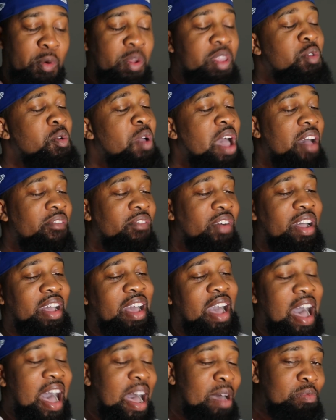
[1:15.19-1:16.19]
when you have a
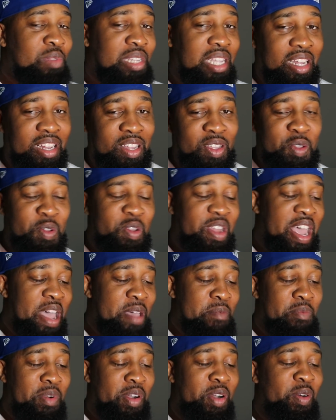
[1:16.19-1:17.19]
cop telling you
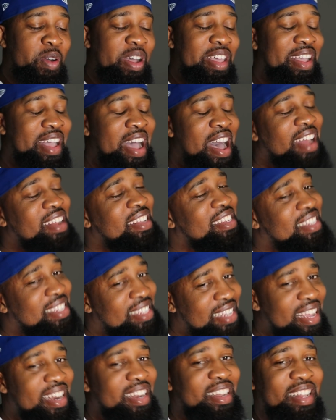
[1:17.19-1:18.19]
that, bro, he kind of
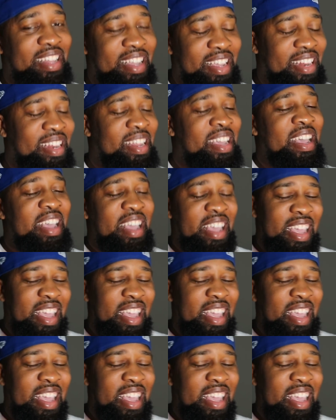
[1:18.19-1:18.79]
settle in,